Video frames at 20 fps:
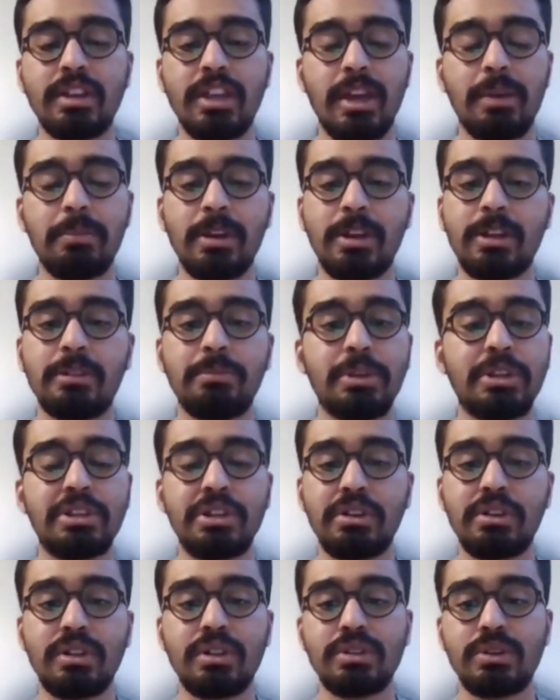chemical
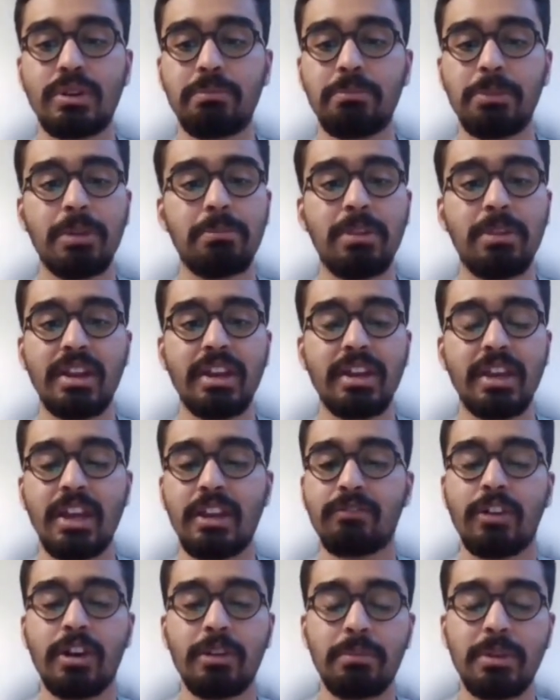materials or maybe like
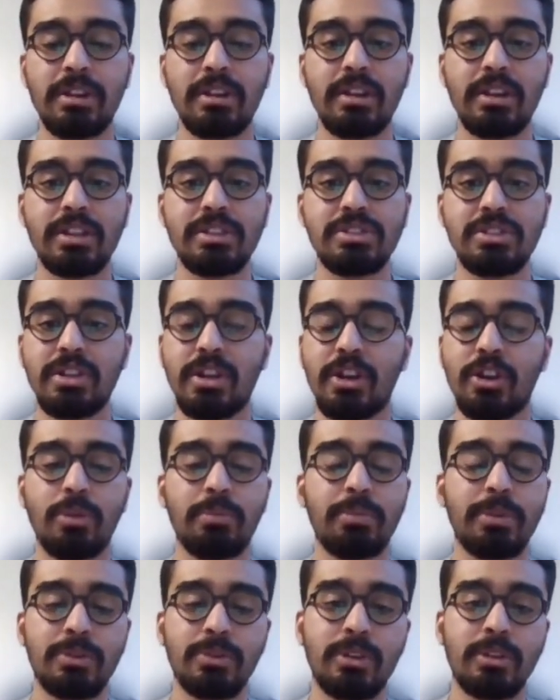environmental engineering or
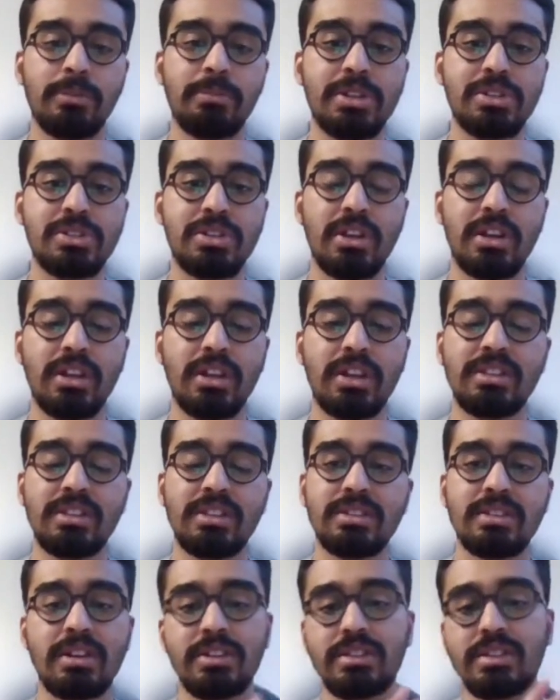petroleum engineering, and
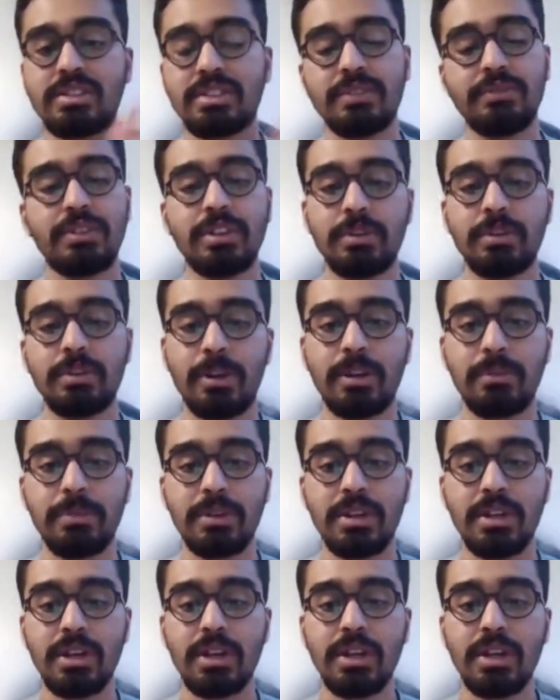these are in the civil
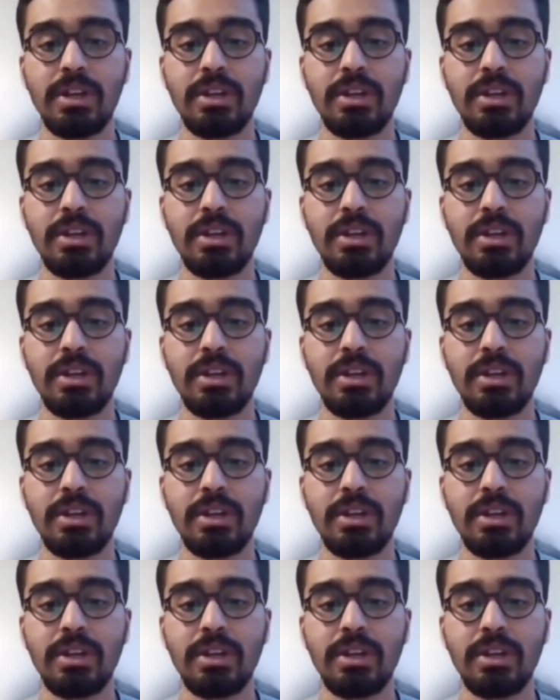department.